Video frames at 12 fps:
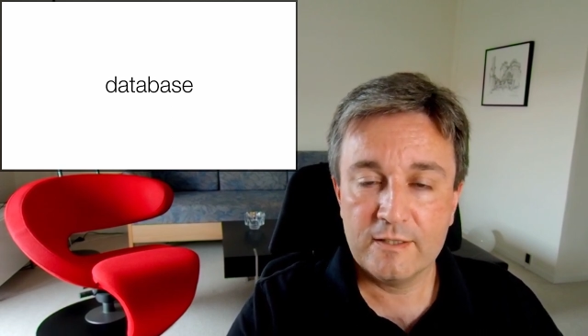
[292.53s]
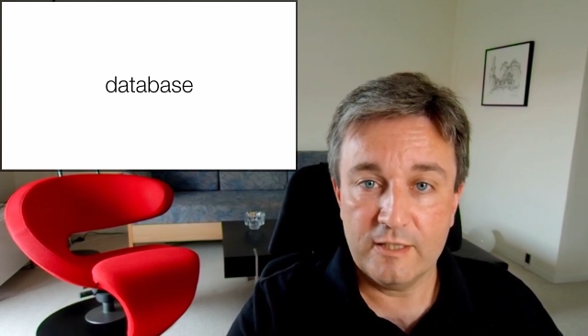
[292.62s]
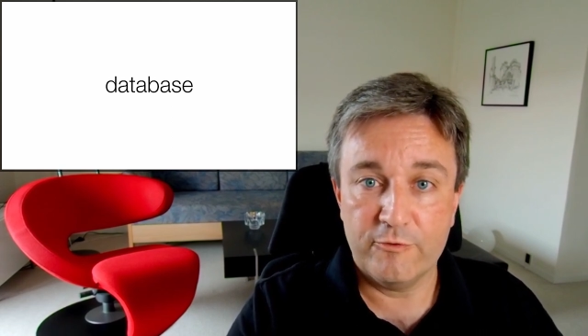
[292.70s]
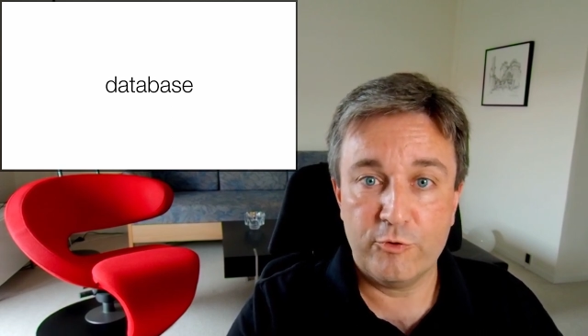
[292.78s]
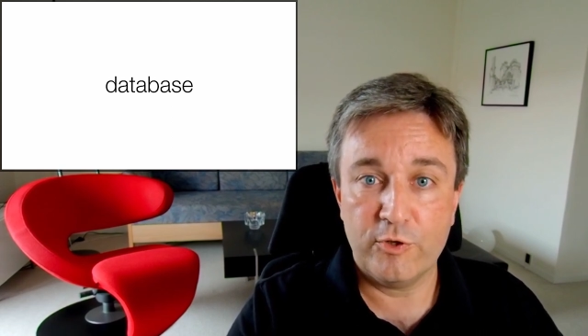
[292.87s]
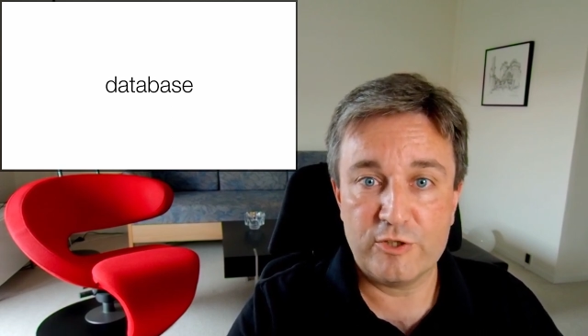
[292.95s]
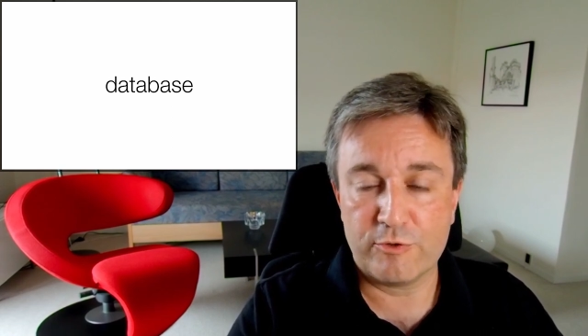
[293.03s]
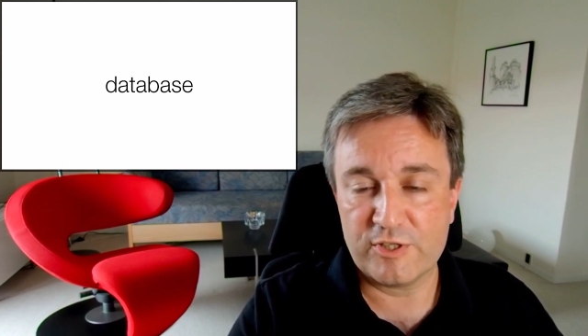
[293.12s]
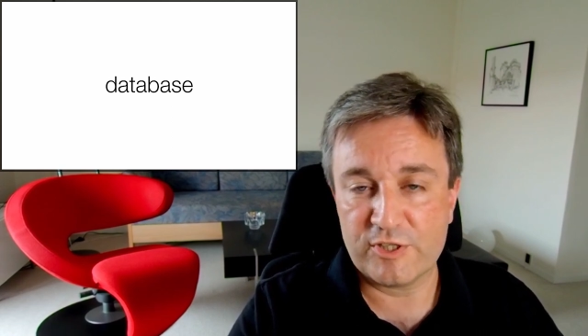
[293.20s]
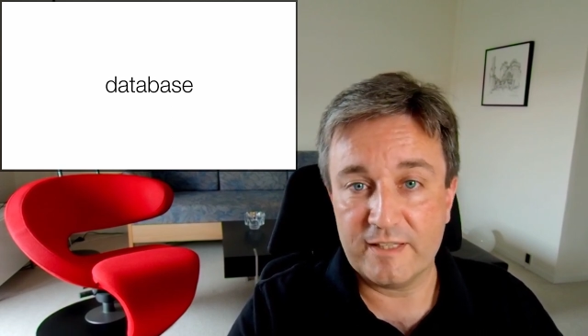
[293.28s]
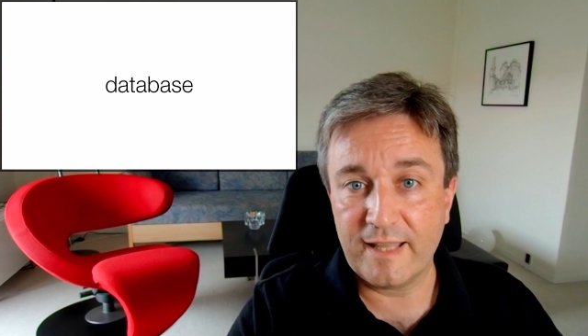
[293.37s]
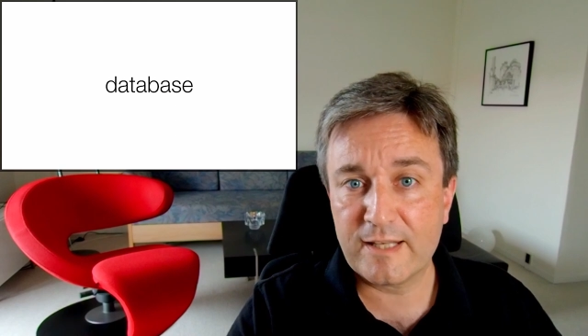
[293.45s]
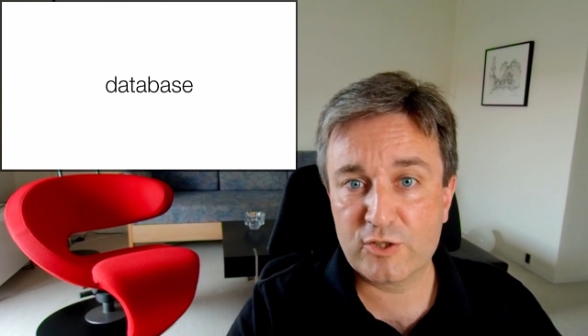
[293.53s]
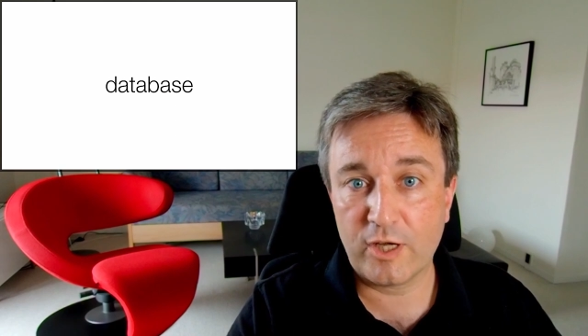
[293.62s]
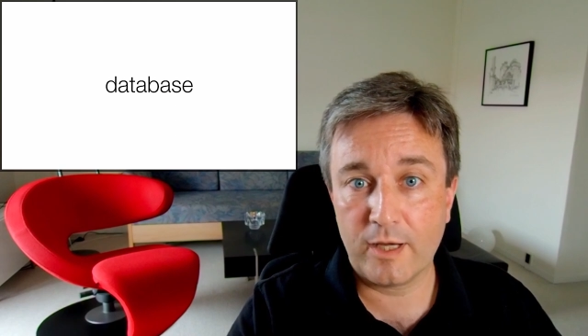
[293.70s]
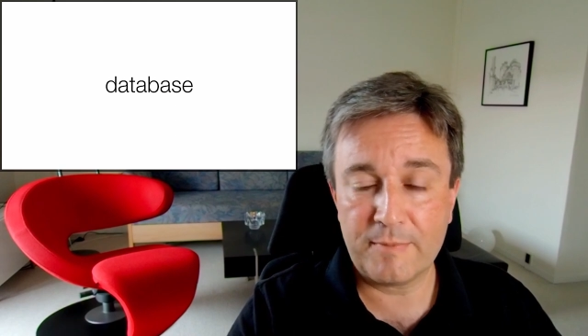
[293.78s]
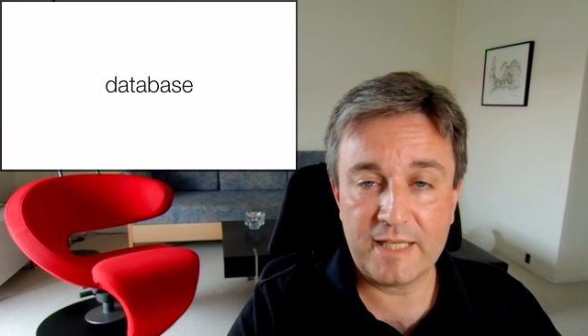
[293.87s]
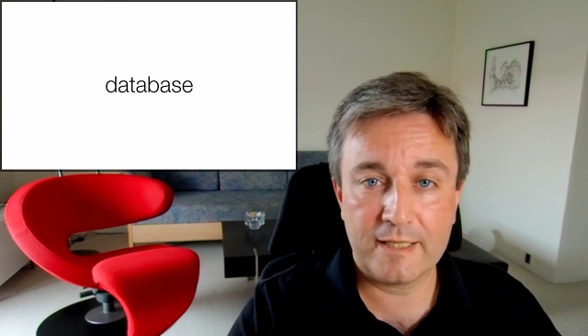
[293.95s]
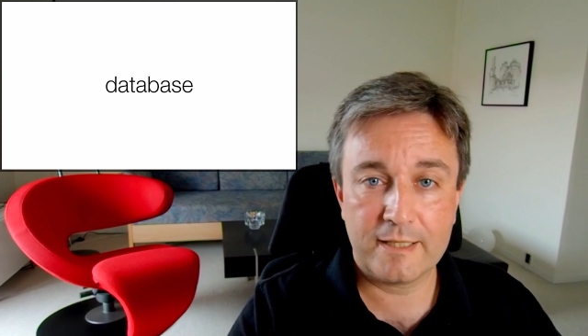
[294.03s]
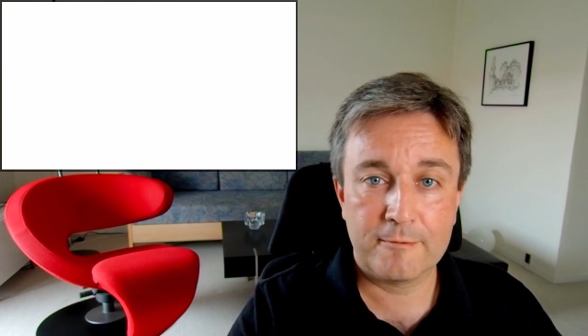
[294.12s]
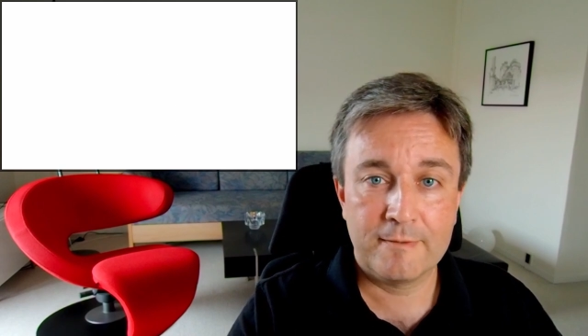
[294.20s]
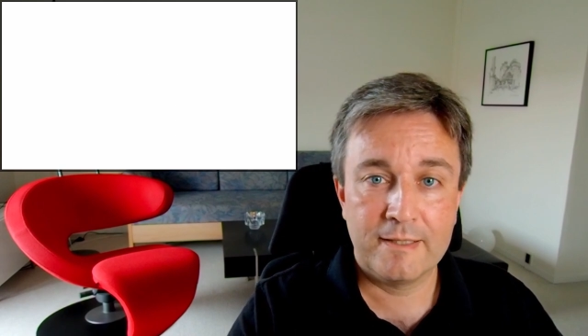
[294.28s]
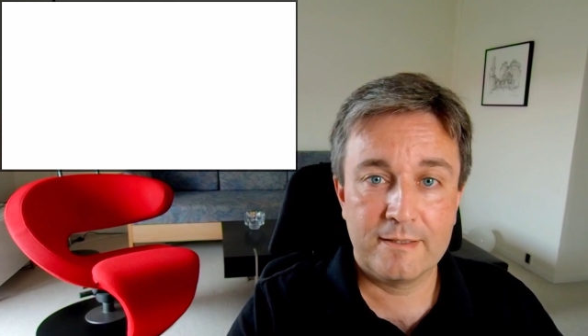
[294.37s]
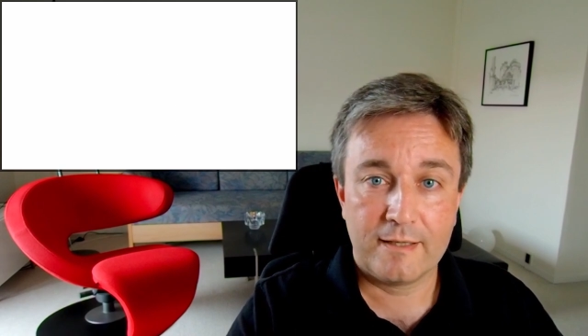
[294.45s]
If you're interested in that topic,
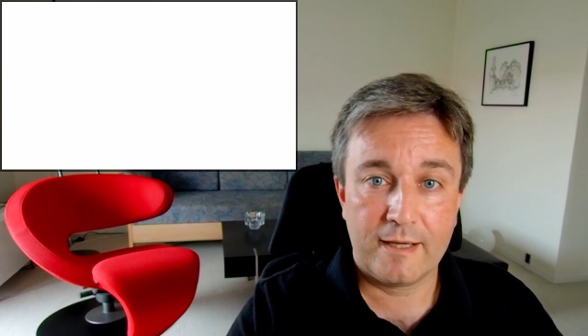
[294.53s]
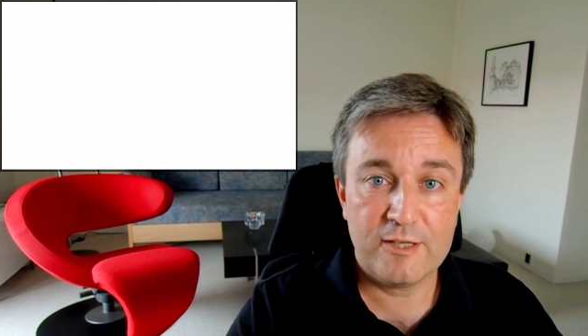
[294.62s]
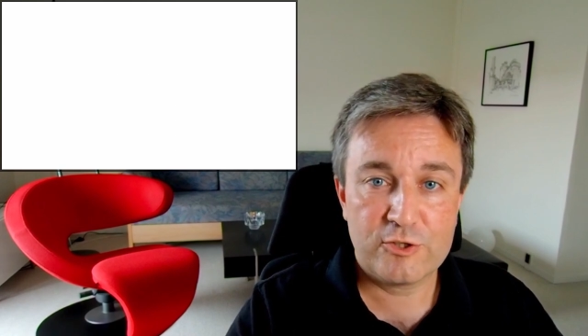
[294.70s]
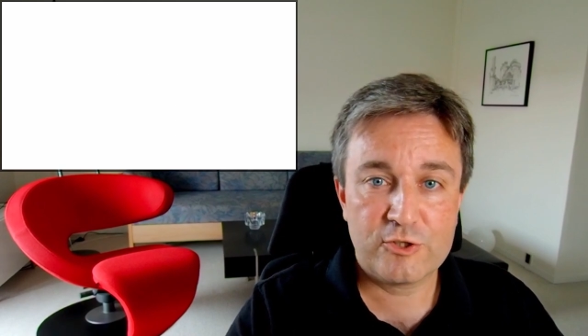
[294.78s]
I